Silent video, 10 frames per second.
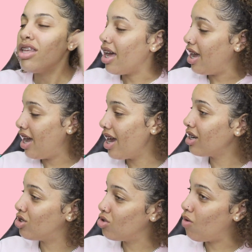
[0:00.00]
the
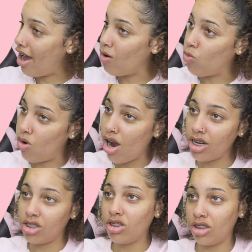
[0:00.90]
heck do I
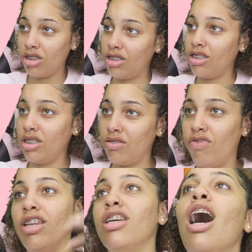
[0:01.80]
watch these
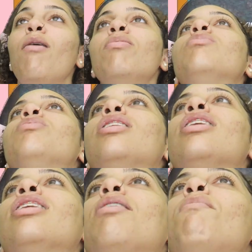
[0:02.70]
videos? I just be
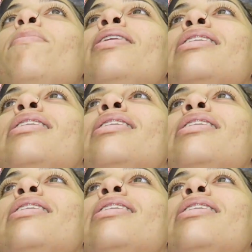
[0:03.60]
thinking like maybe